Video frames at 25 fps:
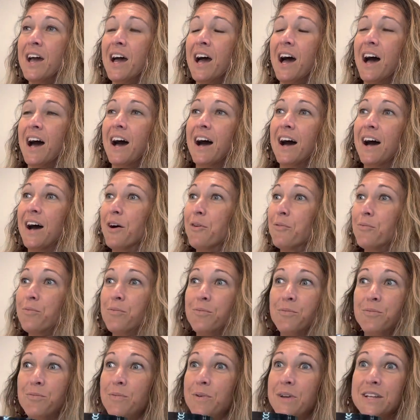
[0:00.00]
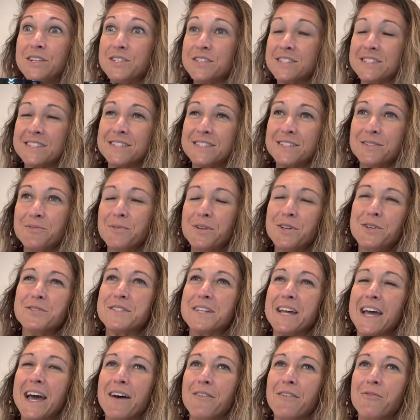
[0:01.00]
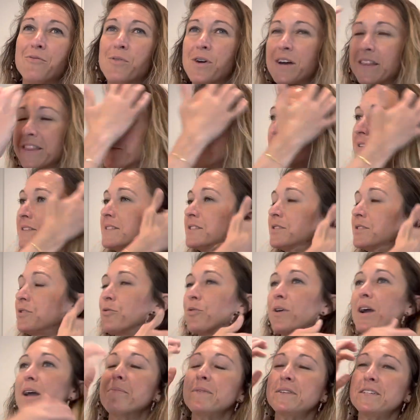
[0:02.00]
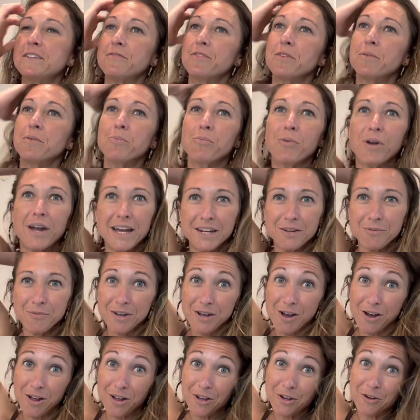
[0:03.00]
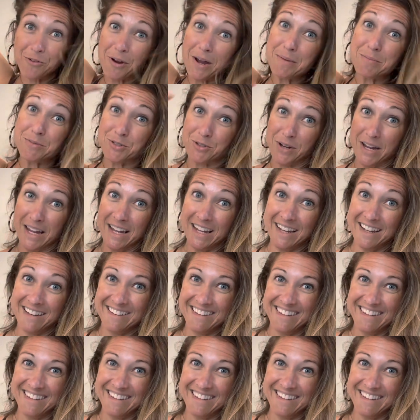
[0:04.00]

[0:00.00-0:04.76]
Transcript: used to have one that was grape, a different brand, and we call it grape drink.